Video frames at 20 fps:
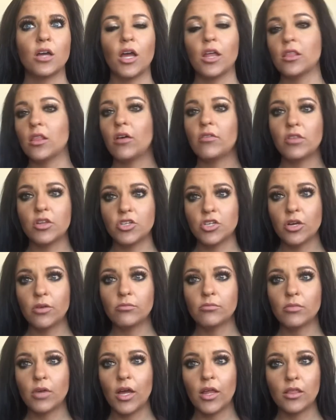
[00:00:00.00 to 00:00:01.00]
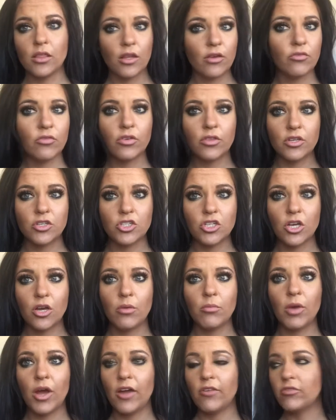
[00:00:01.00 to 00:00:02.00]
love the gym. I live for the
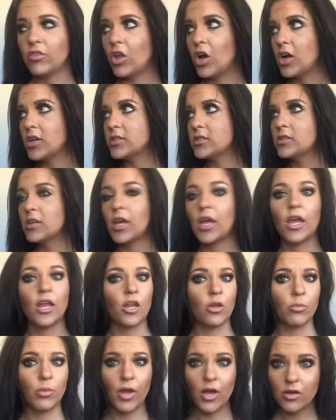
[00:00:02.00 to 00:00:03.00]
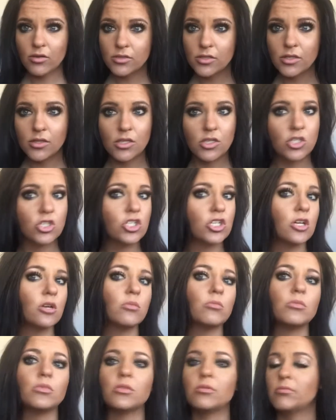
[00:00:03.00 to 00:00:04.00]
gym. I've lost 80 pounds at the
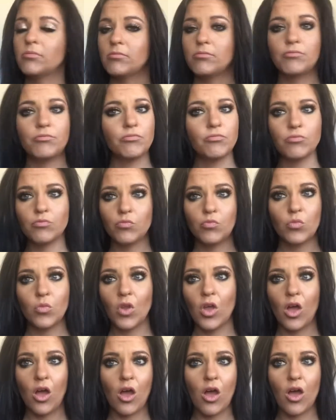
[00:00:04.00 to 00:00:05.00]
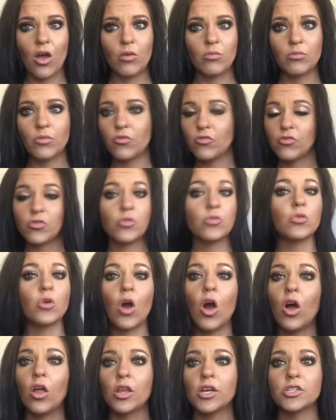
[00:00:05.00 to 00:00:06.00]
gym through
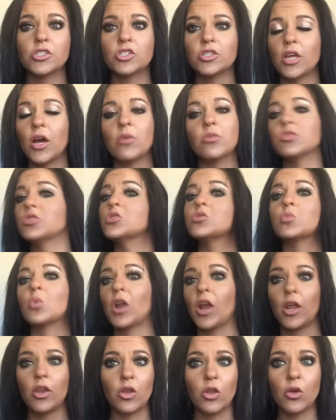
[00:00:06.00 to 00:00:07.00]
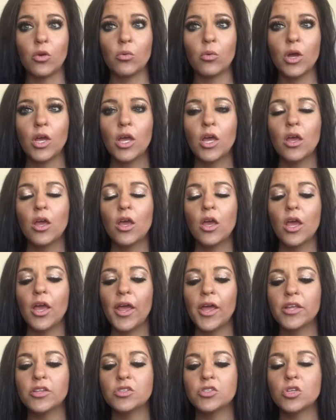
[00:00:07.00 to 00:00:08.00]
college. That was just what I knew.
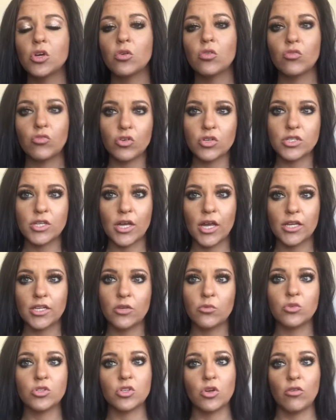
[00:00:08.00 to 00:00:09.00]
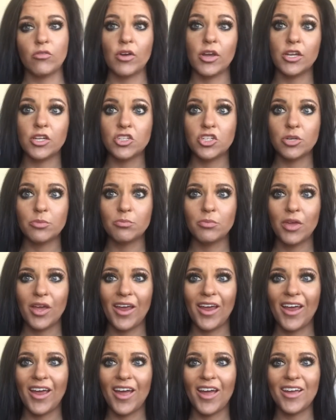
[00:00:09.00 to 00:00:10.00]
And so the first thing I did was go find a gym.
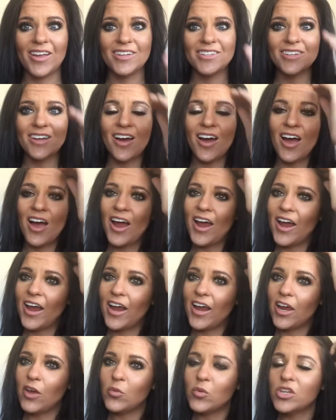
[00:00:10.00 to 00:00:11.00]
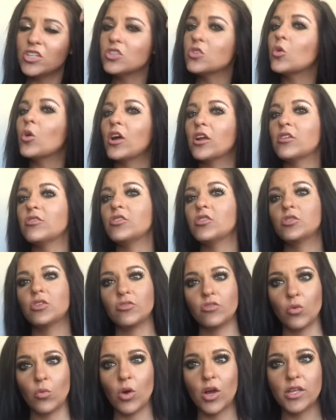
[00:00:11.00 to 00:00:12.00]
And I went to quite a few
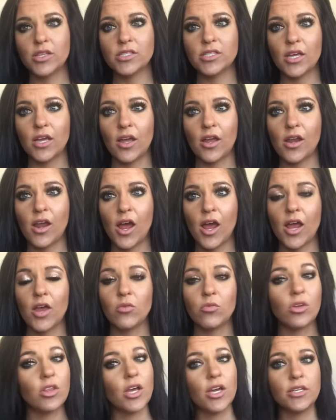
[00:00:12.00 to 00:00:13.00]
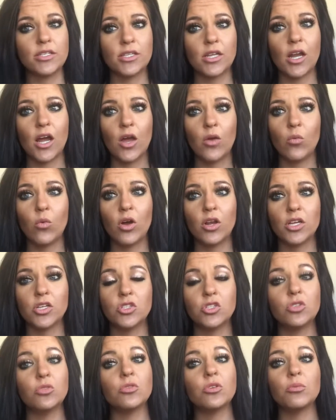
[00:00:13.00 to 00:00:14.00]
different ones, and I realized that I
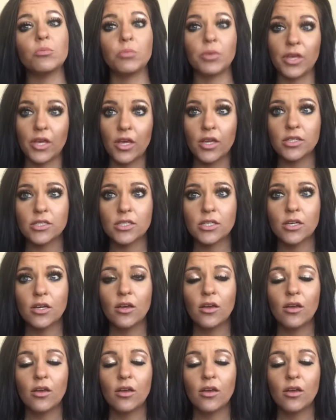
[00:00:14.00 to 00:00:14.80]
wanted to compete.